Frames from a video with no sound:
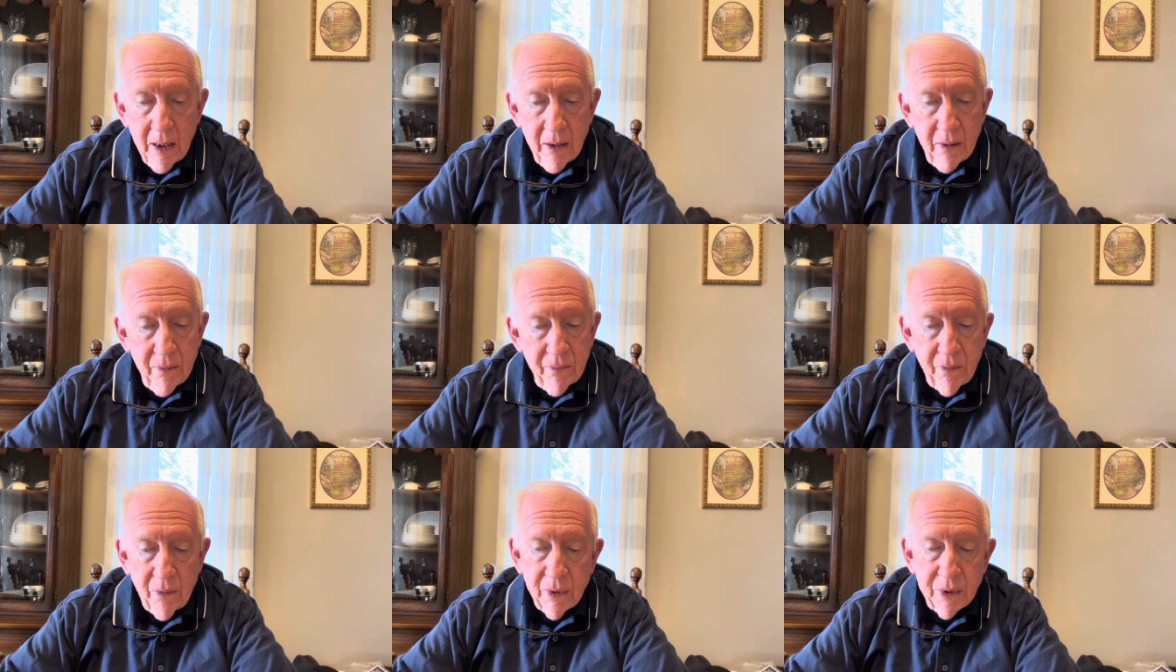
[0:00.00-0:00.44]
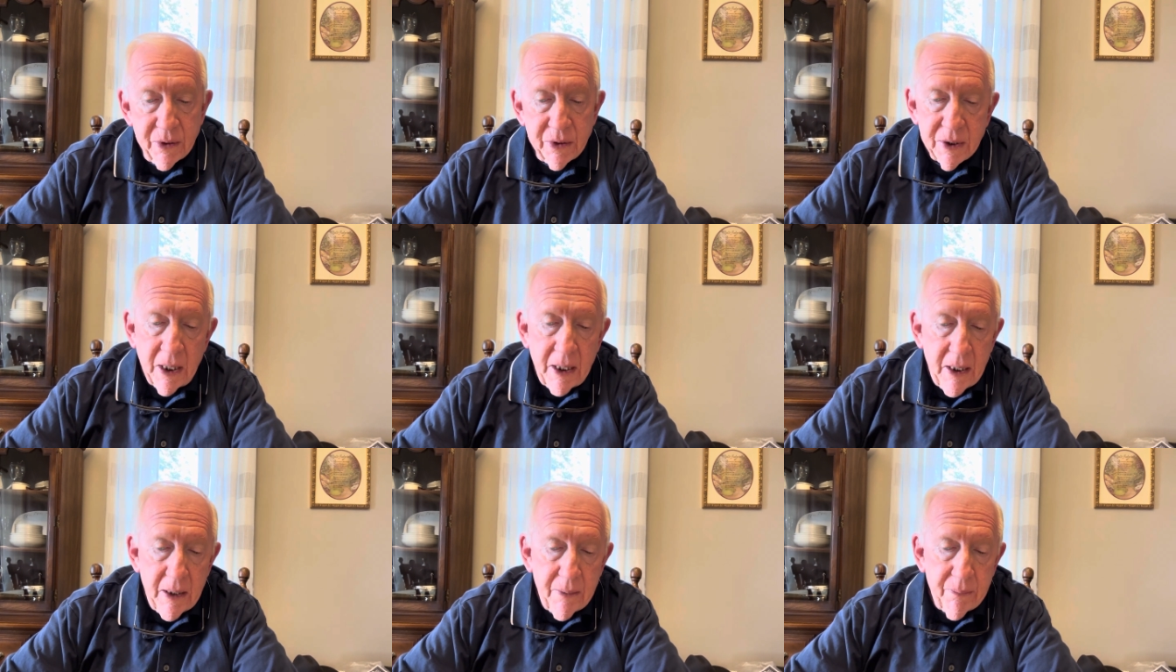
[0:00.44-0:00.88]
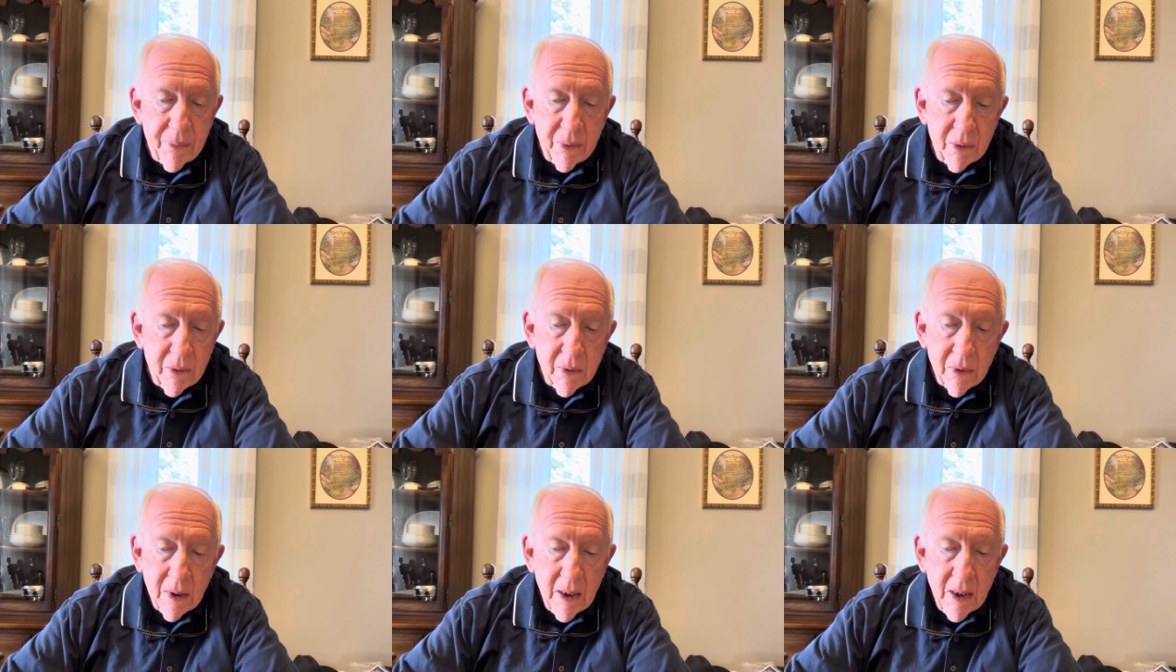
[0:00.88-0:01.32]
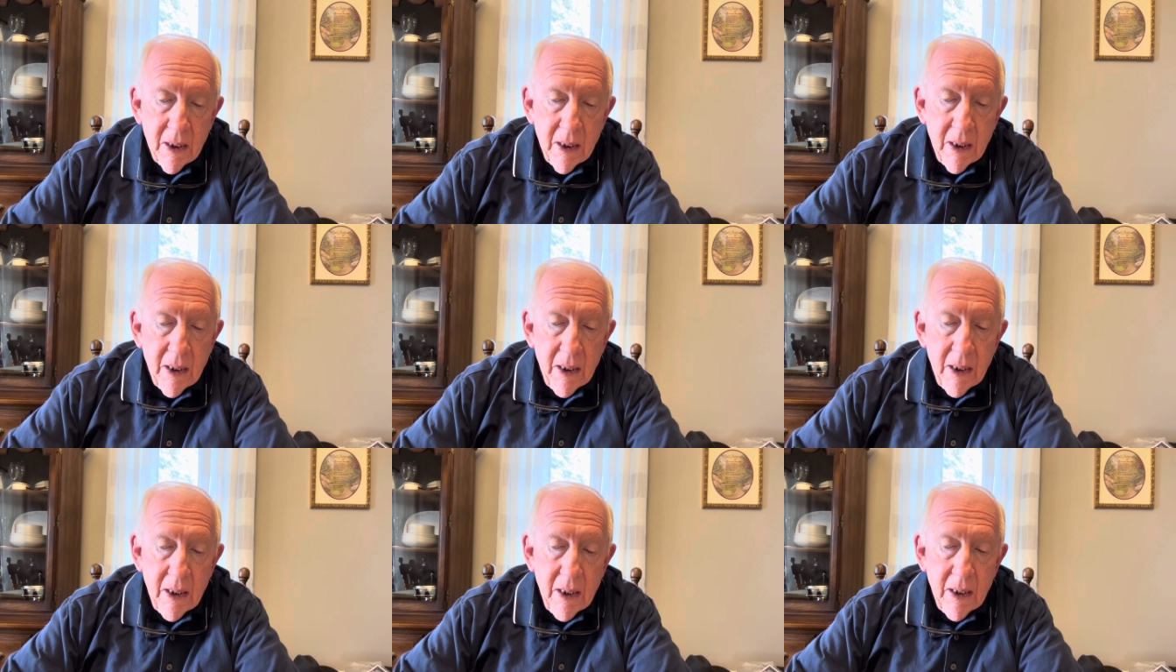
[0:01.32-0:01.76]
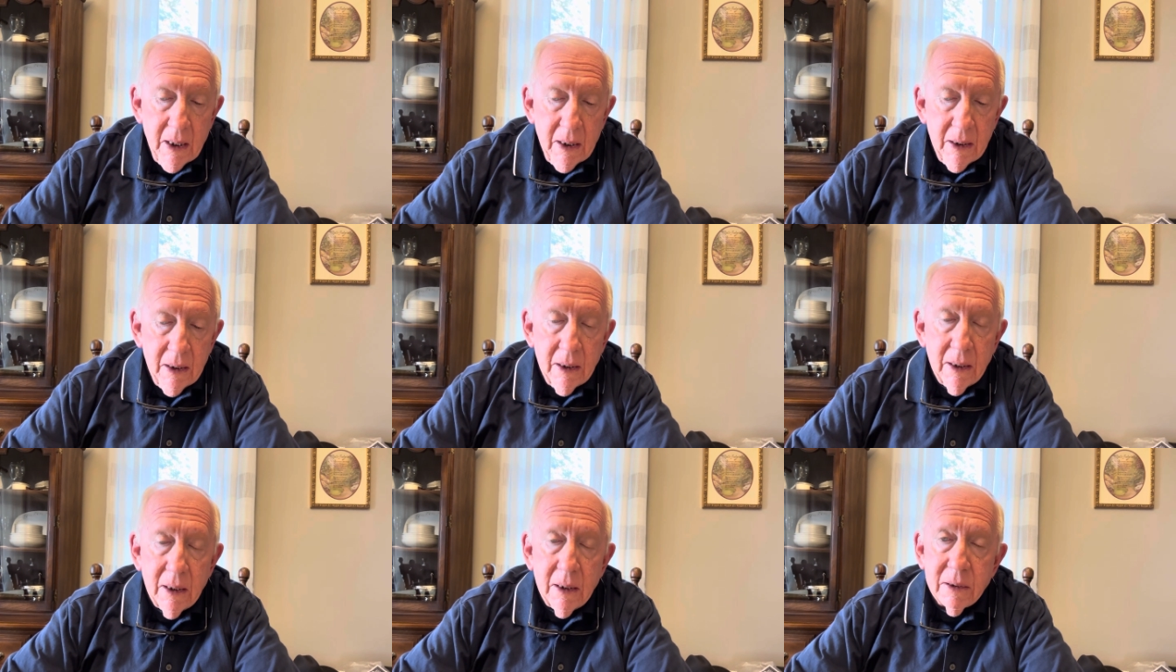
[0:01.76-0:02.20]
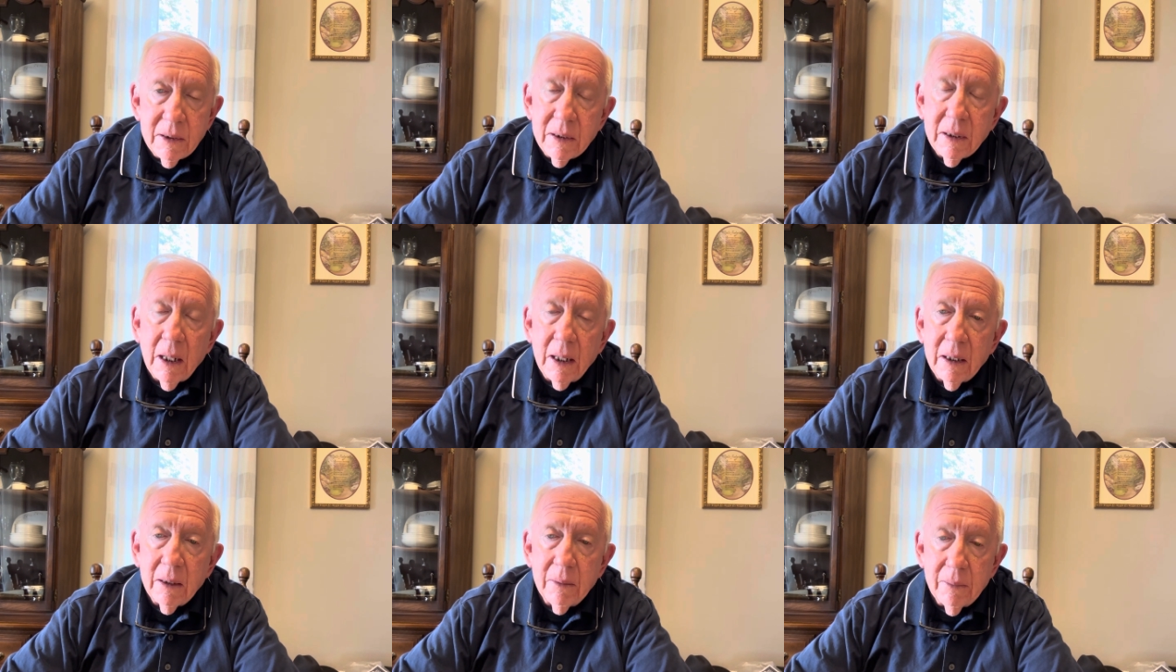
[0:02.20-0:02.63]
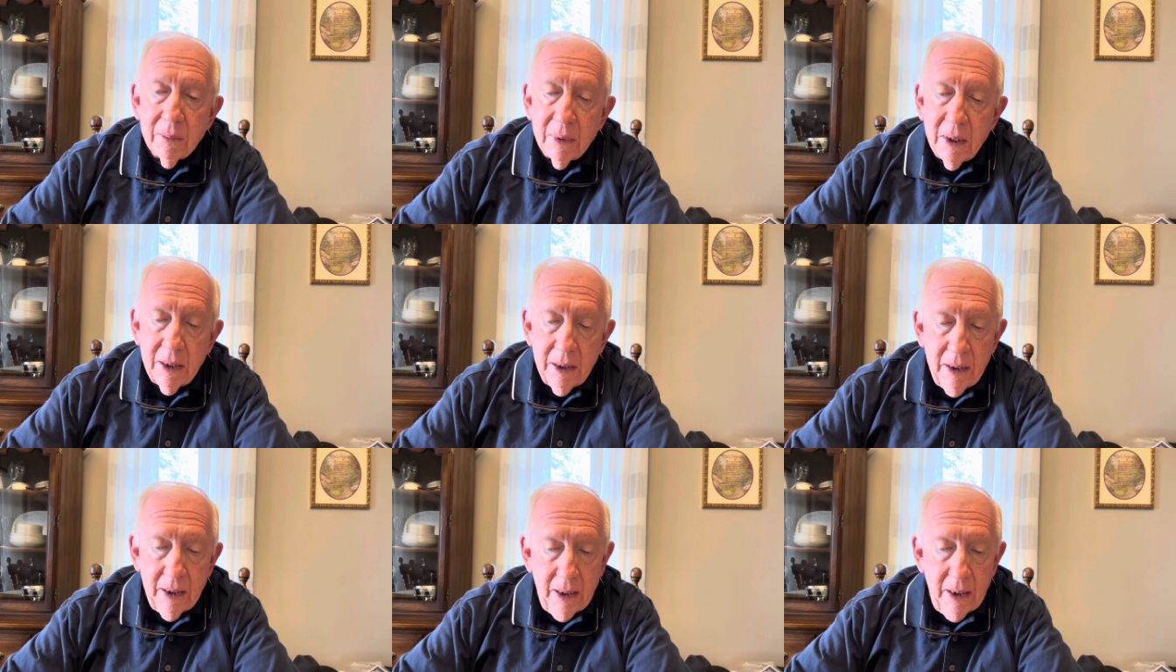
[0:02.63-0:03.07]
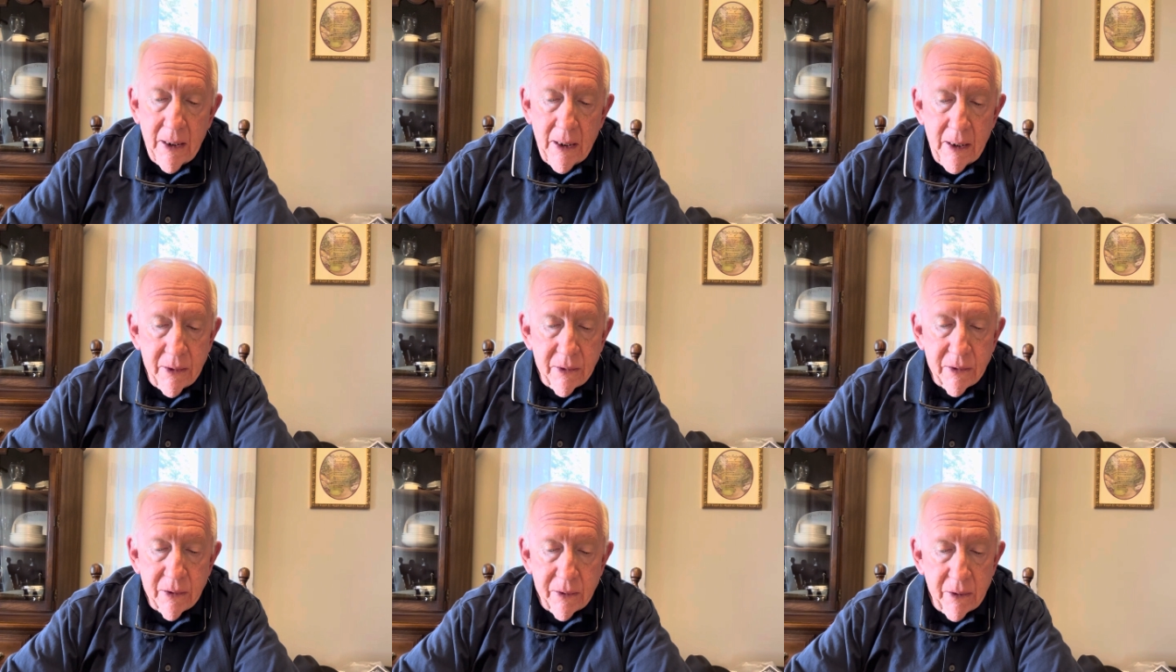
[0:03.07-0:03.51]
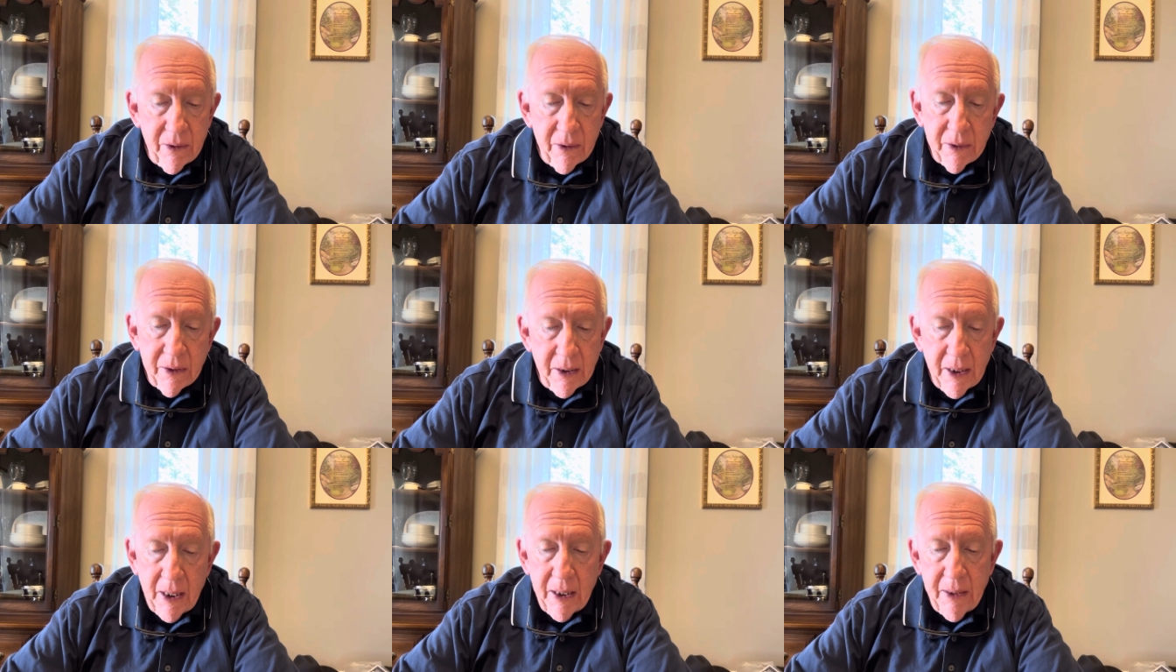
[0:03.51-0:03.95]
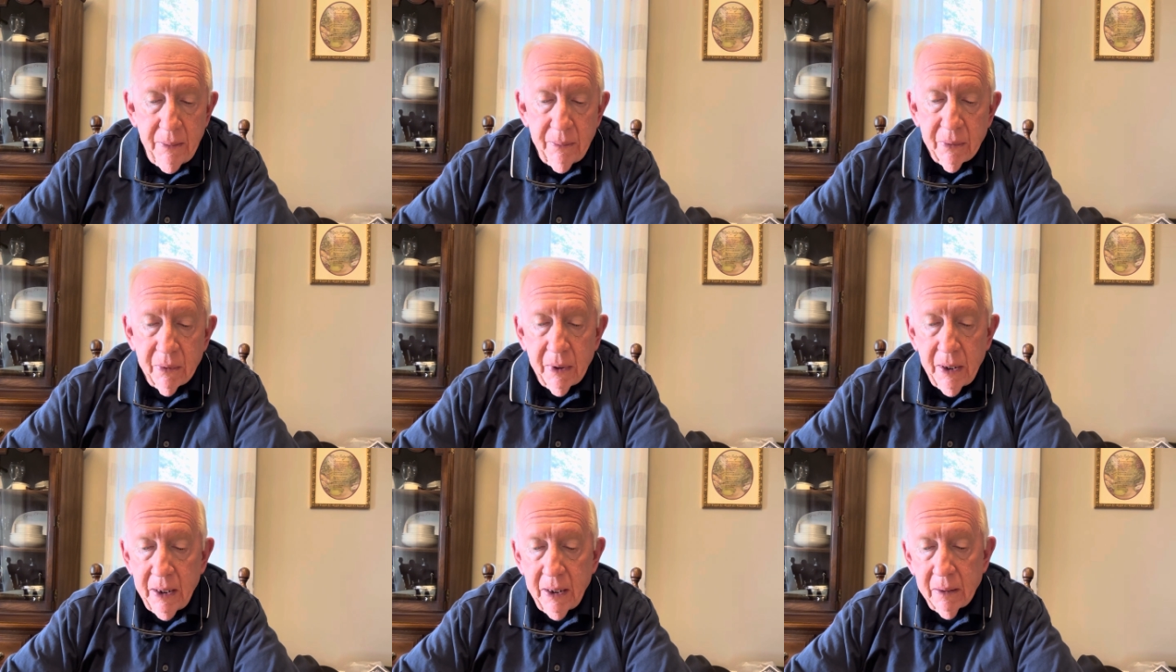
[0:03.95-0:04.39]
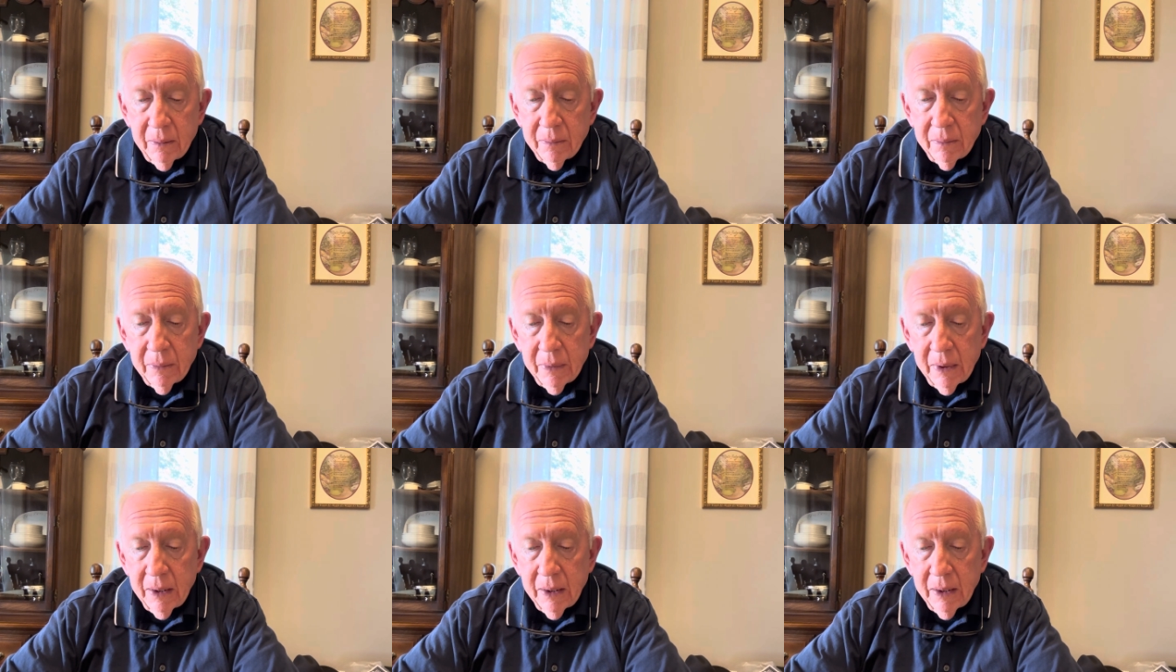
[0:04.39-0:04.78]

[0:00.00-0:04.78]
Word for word: For example, let's take a minute and let's look at Abraham